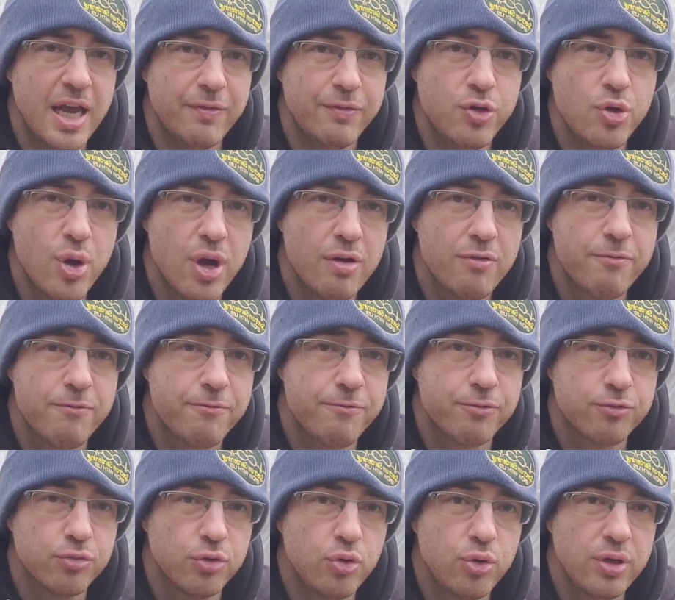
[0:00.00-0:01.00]
if you have
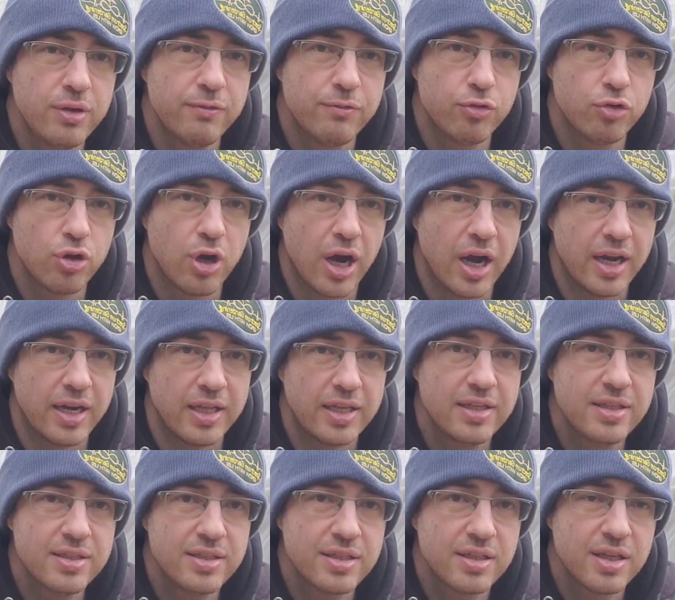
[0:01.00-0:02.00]
fruiting
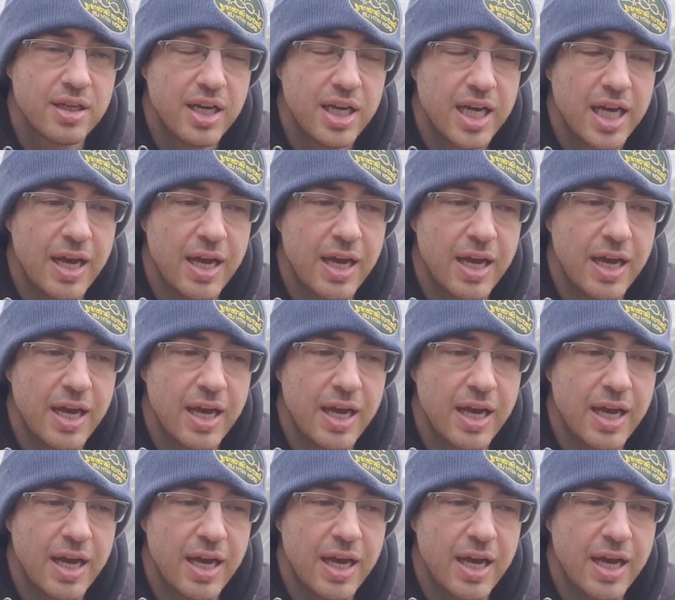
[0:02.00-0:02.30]
varieties,